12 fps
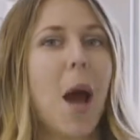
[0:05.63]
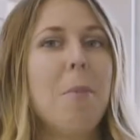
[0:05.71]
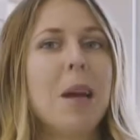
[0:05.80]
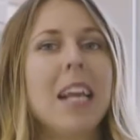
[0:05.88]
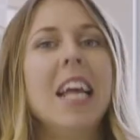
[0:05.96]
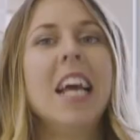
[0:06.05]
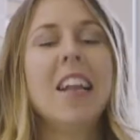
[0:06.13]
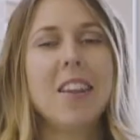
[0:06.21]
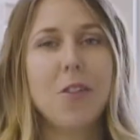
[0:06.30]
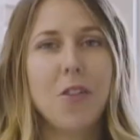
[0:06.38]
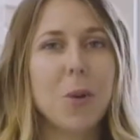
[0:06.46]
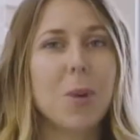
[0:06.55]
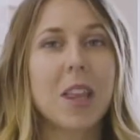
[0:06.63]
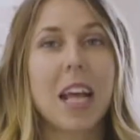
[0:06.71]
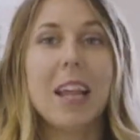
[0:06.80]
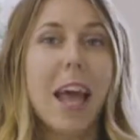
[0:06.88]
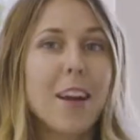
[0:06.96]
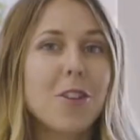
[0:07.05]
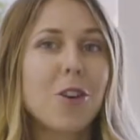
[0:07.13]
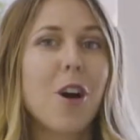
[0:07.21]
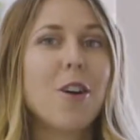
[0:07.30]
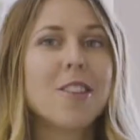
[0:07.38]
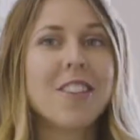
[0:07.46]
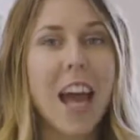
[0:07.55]
I mean, they're filled with
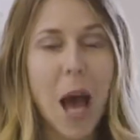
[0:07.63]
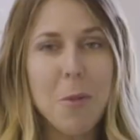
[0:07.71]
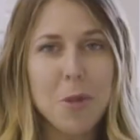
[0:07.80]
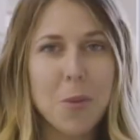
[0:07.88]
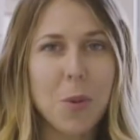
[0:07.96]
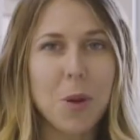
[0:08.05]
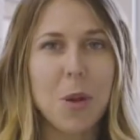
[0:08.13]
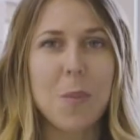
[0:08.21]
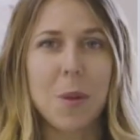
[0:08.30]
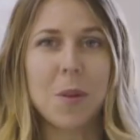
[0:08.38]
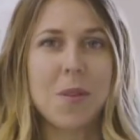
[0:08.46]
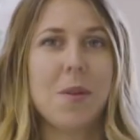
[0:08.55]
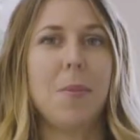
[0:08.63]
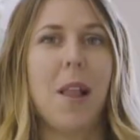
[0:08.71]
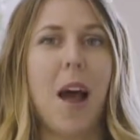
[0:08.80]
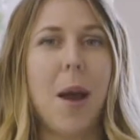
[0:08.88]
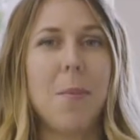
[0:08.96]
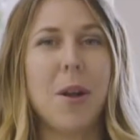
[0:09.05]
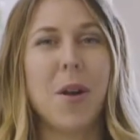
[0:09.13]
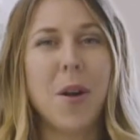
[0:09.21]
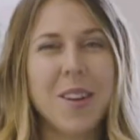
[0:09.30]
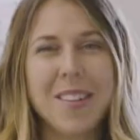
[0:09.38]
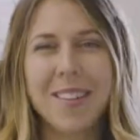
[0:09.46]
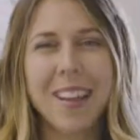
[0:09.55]
galactagogues to help support your milk supply, but
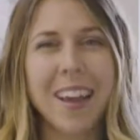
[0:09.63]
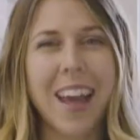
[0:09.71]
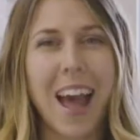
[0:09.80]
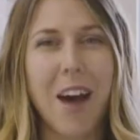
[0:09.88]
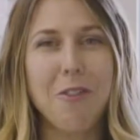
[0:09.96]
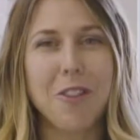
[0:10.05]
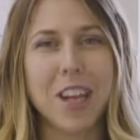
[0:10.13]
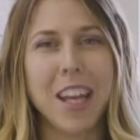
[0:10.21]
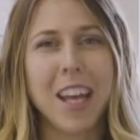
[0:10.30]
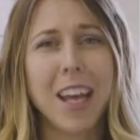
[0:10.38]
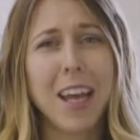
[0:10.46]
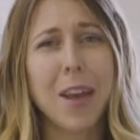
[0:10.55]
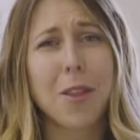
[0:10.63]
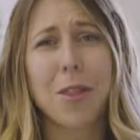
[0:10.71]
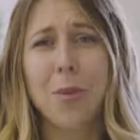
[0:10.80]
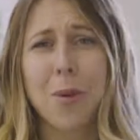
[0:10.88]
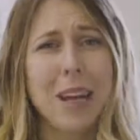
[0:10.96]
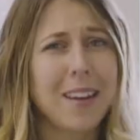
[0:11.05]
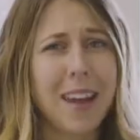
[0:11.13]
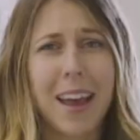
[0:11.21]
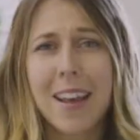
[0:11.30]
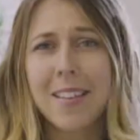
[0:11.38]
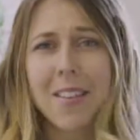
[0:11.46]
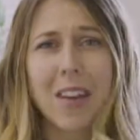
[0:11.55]
honestly, after 3
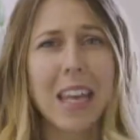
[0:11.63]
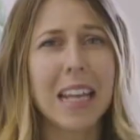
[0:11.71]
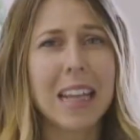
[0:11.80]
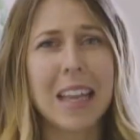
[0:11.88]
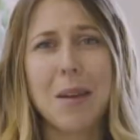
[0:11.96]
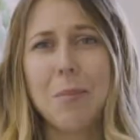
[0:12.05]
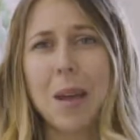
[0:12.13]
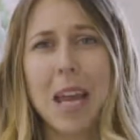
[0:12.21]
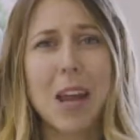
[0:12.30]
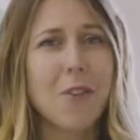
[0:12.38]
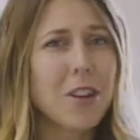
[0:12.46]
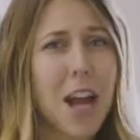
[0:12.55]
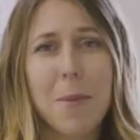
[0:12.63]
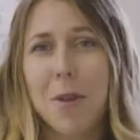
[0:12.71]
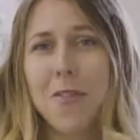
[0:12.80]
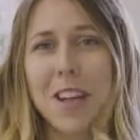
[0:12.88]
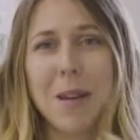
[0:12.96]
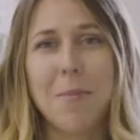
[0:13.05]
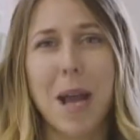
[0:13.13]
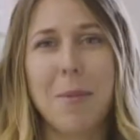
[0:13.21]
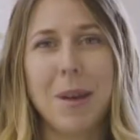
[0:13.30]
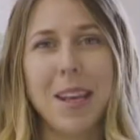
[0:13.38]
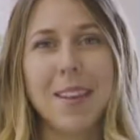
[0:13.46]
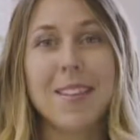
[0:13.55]
days of eating them every time you feed a
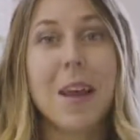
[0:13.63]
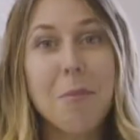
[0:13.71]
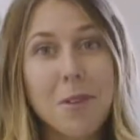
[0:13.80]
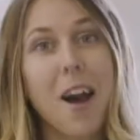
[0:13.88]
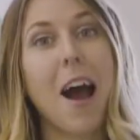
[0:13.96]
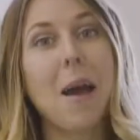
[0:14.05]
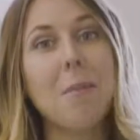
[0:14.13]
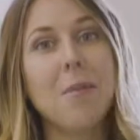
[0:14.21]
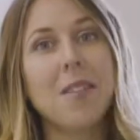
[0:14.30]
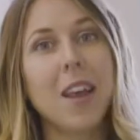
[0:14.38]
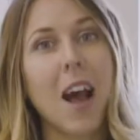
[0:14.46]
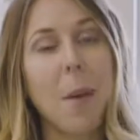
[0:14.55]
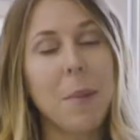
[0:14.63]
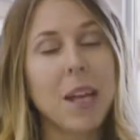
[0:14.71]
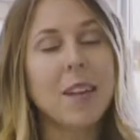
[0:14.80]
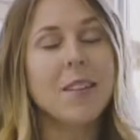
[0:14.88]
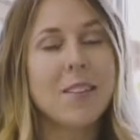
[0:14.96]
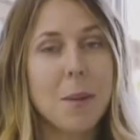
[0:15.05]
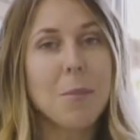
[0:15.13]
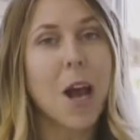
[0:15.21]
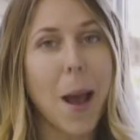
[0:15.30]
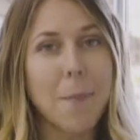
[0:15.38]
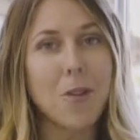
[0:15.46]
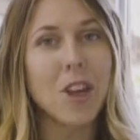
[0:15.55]
baby, sometimes you
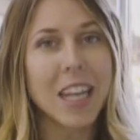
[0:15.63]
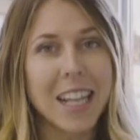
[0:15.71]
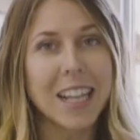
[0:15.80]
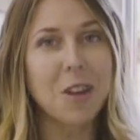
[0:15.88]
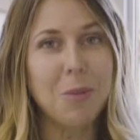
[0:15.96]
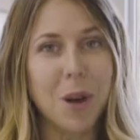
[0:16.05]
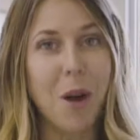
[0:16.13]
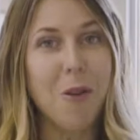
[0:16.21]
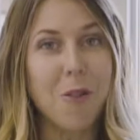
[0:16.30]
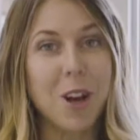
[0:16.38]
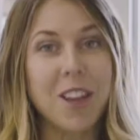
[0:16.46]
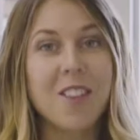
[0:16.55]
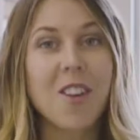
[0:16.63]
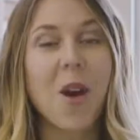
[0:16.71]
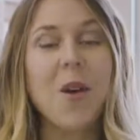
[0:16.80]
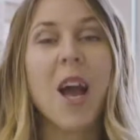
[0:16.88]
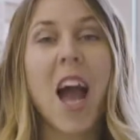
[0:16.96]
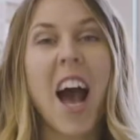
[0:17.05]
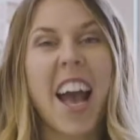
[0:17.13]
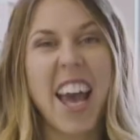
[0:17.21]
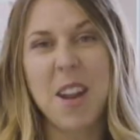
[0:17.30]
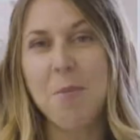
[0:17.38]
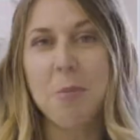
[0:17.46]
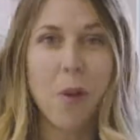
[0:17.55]
can get a little bit over it. So I
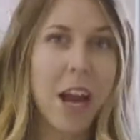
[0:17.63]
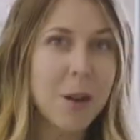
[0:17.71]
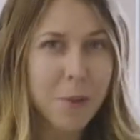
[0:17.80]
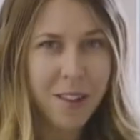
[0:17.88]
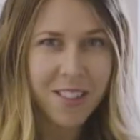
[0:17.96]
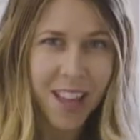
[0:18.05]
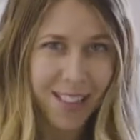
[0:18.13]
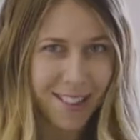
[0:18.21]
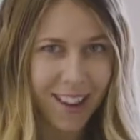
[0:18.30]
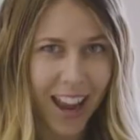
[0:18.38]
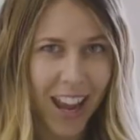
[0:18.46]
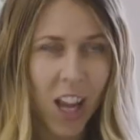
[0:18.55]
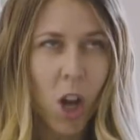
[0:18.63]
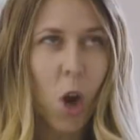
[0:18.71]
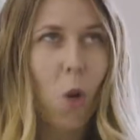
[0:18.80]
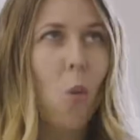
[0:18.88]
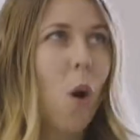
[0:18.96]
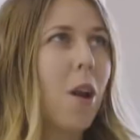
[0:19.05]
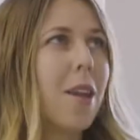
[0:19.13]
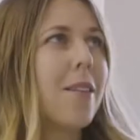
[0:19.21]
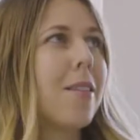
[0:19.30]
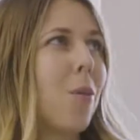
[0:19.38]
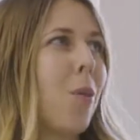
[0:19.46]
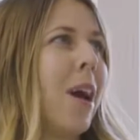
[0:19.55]
had a brainwave the other day. What
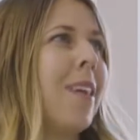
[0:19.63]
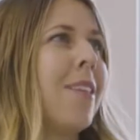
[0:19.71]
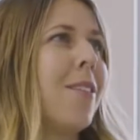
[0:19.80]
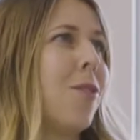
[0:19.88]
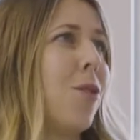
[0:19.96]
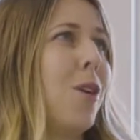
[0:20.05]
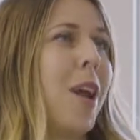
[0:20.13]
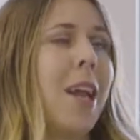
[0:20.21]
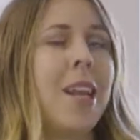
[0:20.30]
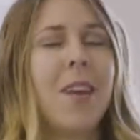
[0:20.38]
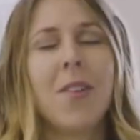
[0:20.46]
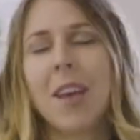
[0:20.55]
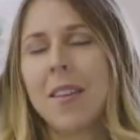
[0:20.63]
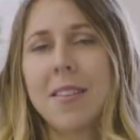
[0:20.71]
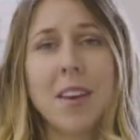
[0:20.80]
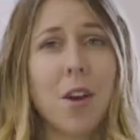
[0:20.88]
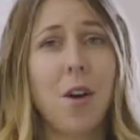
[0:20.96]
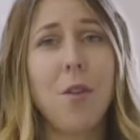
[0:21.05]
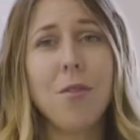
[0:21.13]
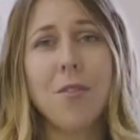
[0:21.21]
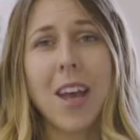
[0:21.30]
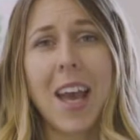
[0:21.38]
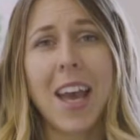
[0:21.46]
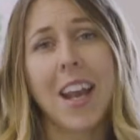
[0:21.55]
is the one dessert I never get sick of?
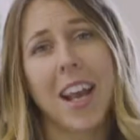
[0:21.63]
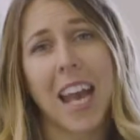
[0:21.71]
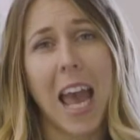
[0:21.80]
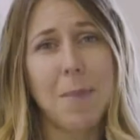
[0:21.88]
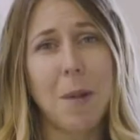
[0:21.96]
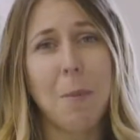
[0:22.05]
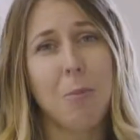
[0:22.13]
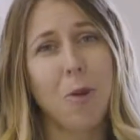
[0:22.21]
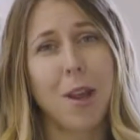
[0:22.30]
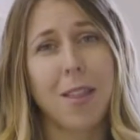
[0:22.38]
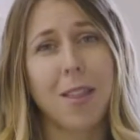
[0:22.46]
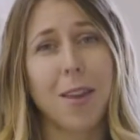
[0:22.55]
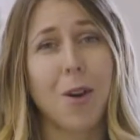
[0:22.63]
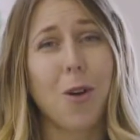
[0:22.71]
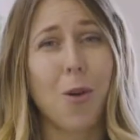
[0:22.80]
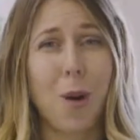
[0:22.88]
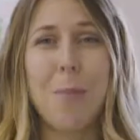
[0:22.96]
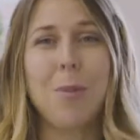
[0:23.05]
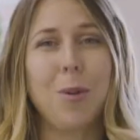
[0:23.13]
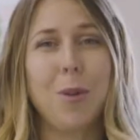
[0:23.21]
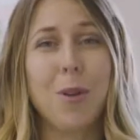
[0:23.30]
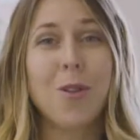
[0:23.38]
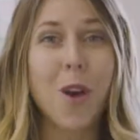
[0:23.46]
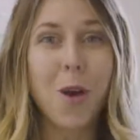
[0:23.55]
And I came up with Crumble.
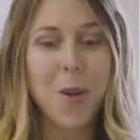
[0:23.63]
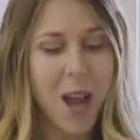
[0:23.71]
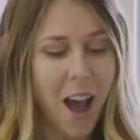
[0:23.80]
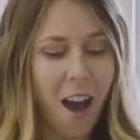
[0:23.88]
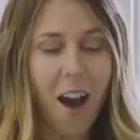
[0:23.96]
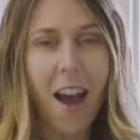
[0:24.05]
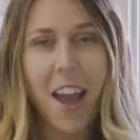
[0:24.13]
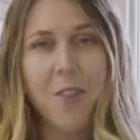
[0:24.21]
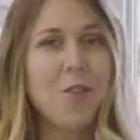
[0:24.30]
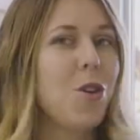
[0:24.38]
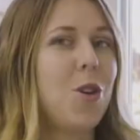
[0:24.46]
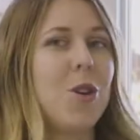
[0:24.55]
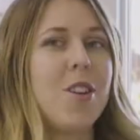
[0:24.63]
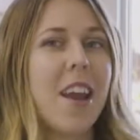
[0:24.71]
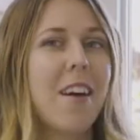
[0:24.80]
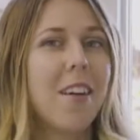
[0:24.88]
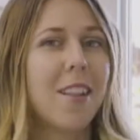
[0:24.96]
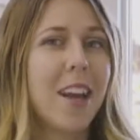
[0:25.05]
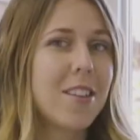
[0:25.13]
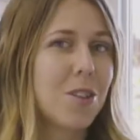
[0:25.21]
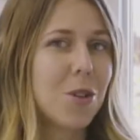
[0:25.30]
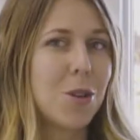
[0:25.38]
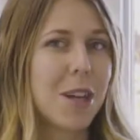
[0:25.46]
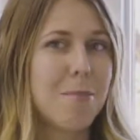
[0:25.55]
So I have turned our
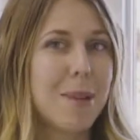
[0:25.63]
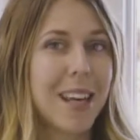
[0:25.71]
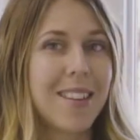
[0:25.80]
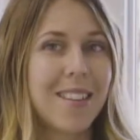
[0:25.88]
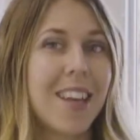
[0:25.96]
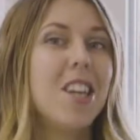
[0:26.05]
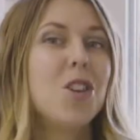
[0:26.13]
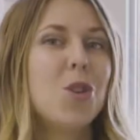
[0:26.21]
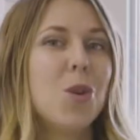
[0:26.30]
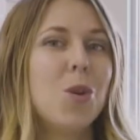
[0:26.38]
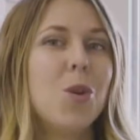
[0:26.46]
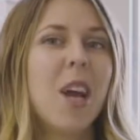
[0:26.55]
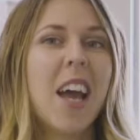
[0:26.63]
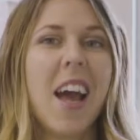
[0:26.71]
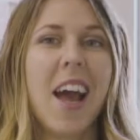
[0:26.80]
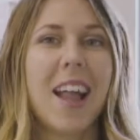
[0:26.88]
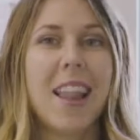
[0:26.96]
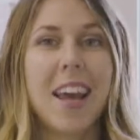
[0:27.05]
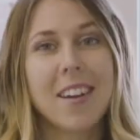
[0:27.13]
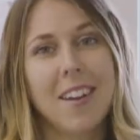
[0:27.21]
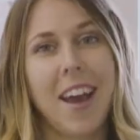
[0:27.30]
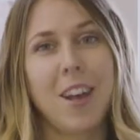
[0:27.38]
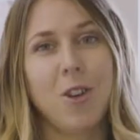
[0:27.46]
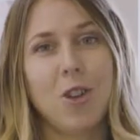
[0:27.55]
Galactacookie mix into a
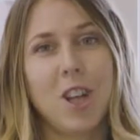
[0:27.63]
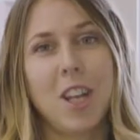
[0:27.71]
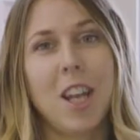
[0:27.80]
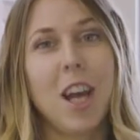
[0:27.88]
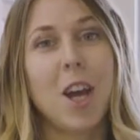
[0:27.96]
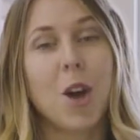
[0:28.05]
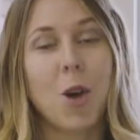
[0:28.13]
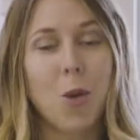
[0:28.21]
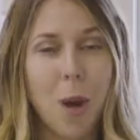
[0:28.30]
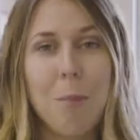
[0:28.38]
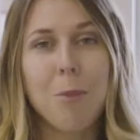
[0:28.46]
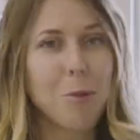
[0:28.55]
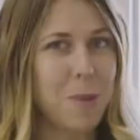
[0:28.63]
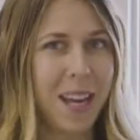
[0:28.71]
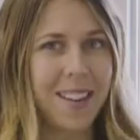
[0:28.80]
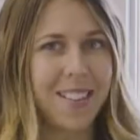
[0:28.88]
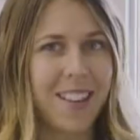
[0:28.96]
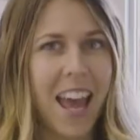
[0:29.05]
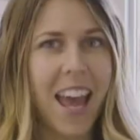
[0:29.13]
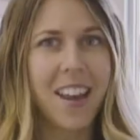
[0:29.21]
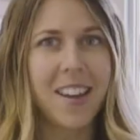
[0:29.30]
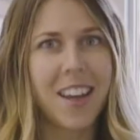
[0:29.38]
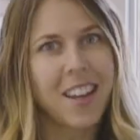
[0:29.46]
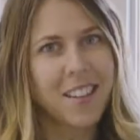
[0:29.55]
lactation crumble mix,
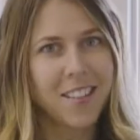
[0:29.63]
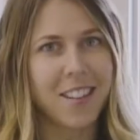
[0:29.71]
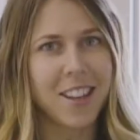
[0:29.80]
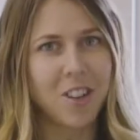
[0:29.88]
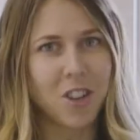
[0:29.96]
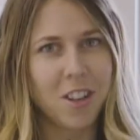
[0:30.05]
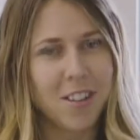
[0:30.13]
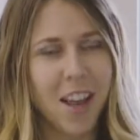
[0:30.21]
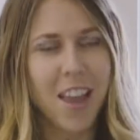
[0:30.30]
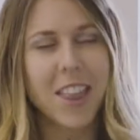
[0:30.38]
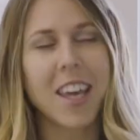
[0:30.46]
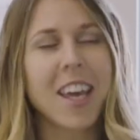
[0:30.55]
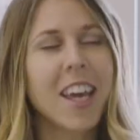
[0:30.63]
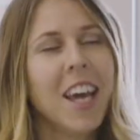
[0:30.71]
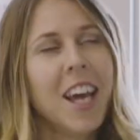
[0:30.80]
and it is delicious. I think